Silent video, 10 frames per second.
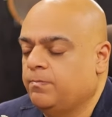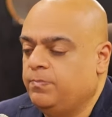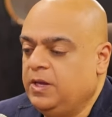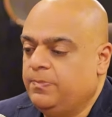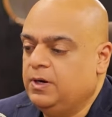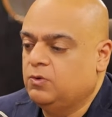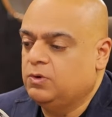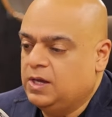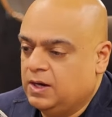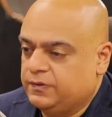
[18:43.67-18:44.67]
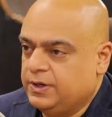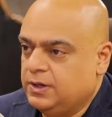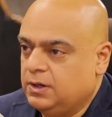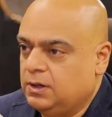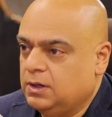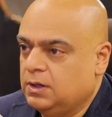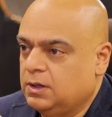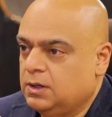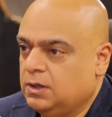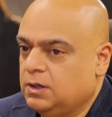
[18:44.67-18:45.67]
People don't consider
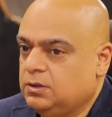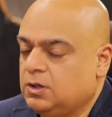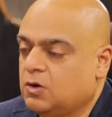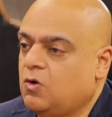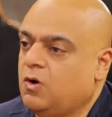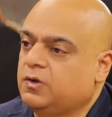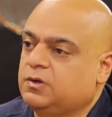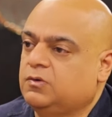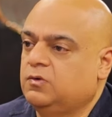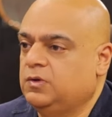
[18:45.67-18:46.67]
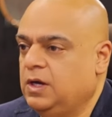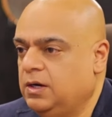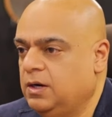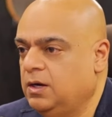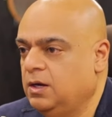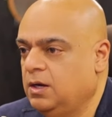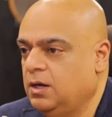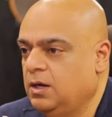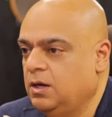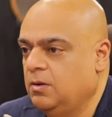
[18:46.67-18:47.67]
the cost associated.
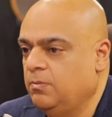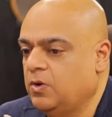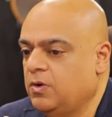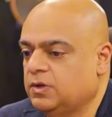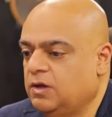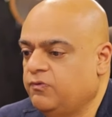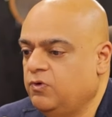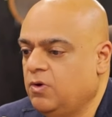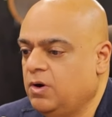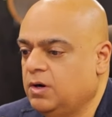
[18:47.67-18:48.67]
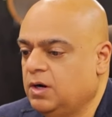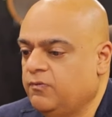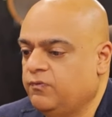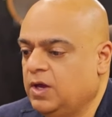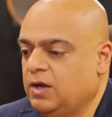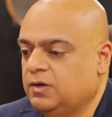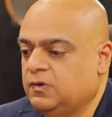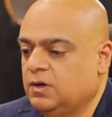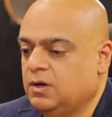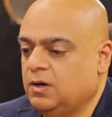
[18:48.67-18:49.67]
Correct. Because if you are, if it's
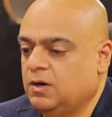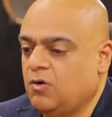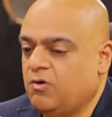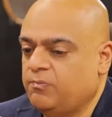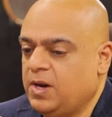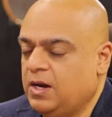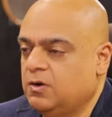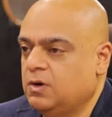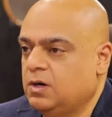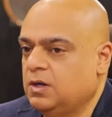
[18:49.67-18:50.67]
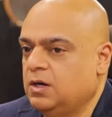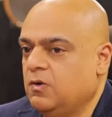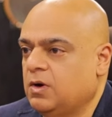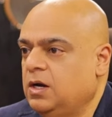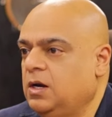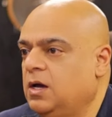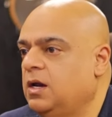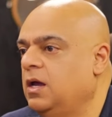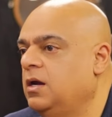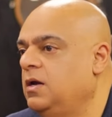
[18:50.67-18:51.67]
a off-plan unit, then you are
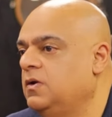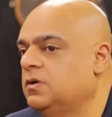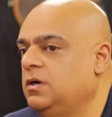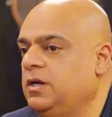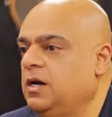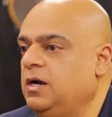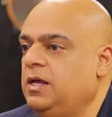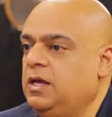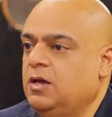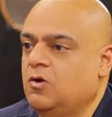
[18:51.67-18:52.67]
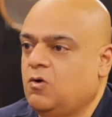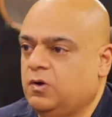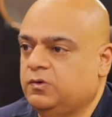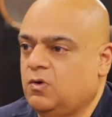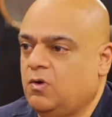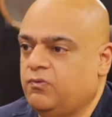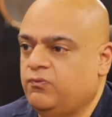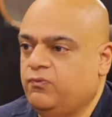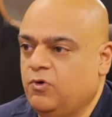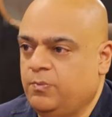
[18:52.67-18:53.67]
incurring an additional DLD cost of
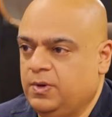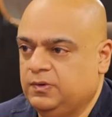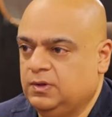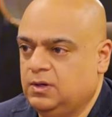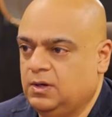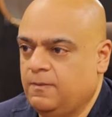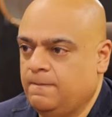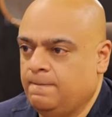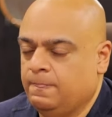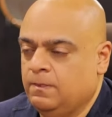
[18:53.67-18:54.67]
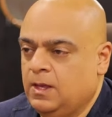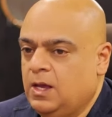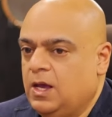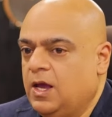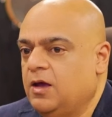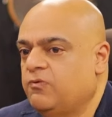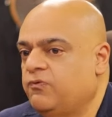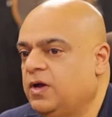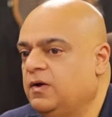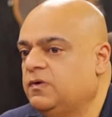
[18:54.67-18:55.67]
hmm. four percent. Correct.
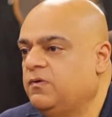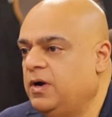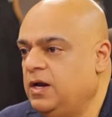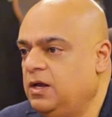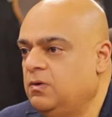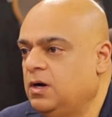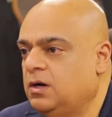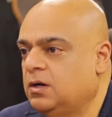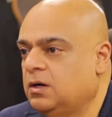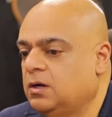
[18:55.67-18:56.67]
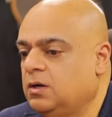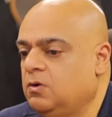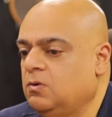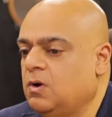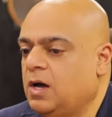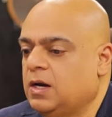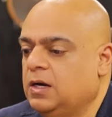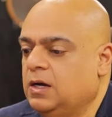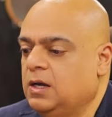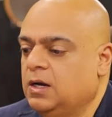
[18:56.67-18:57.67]
If it's a ready unit, you are
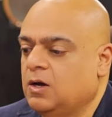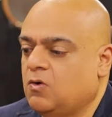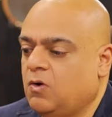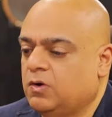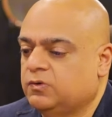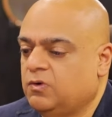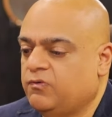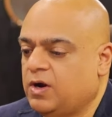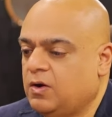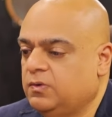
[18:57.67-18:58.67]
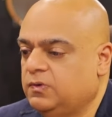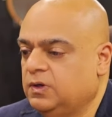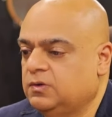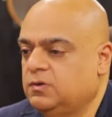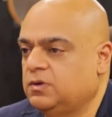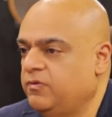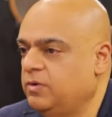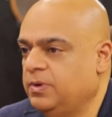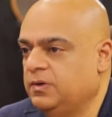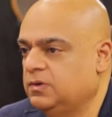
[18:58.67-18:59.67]
incurring a cost of around six to
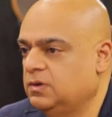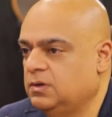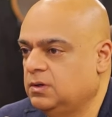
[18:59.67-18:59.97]
seven percent.